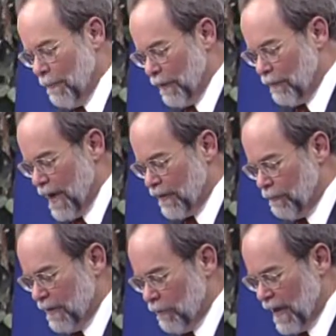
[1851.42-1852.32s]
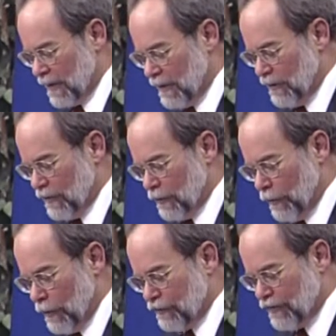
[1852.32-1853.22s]
but rather be reckoned in the
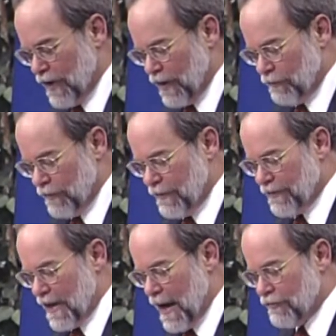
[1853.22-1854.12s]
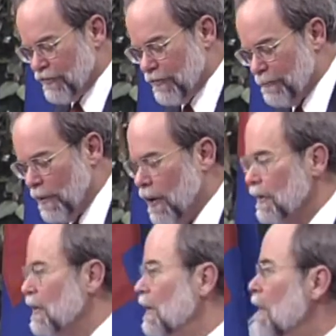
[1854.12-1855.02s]
gross, the hundred, the thousand, the
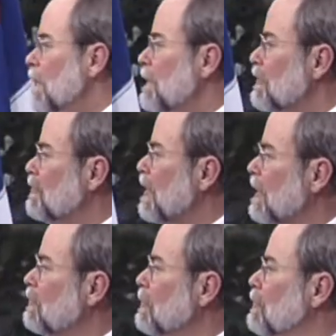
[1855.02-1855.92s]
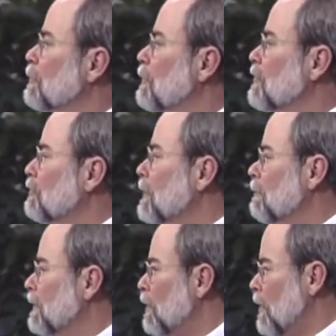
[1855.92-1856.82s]
party, the section to which we
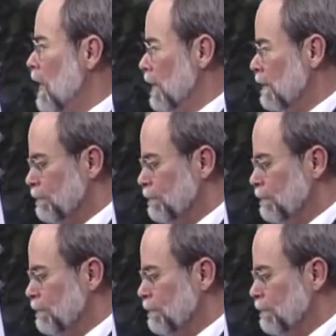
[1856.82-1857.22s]
belong.